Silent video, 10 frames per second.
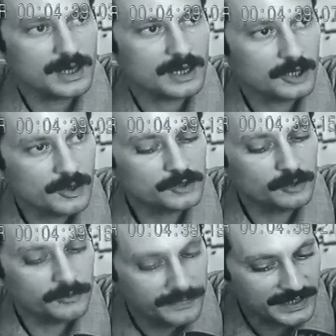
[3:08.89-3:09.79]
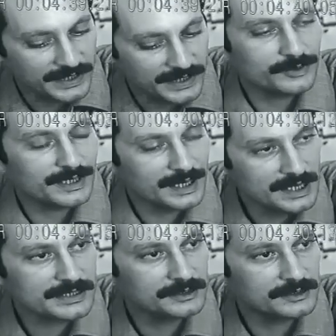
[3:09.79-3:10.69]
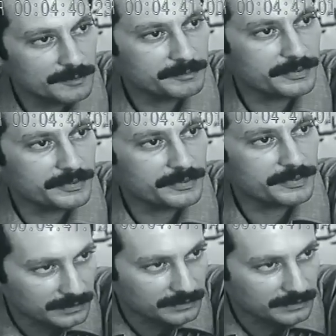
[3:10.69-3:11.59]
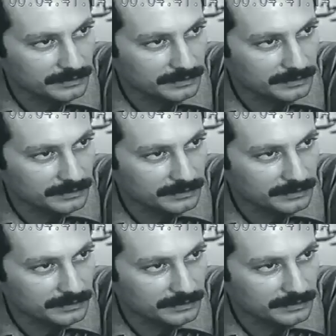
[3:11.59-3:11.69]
who are going to fight to the last drop of blood